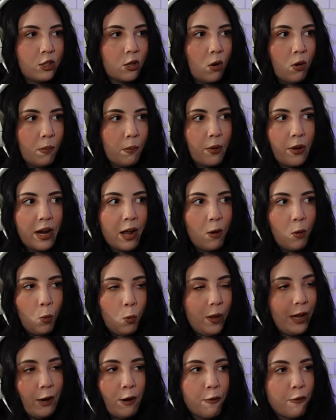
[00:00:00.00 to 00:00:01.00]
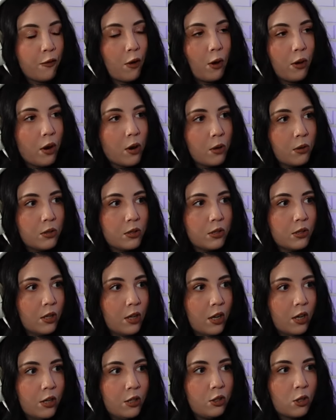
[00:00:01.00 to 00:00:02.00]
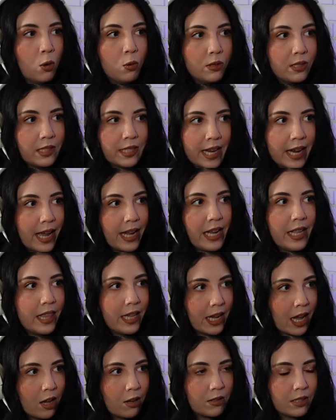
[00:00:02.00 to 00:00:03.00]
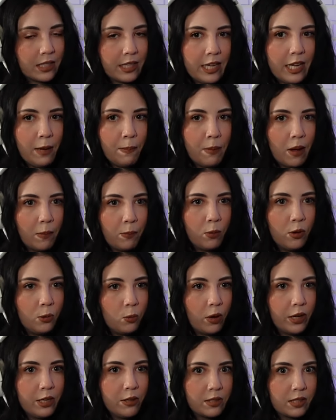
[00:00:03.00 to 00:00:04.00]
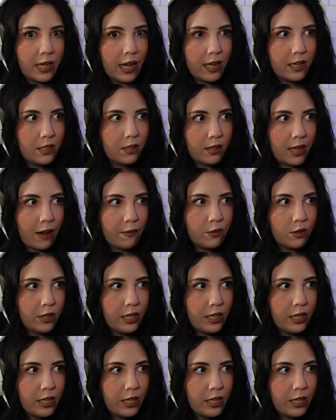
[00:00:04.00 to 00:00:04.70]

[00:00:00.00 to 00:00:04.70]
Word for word: don't put out weird photos. Don't say anything else. Keep up with what you said till after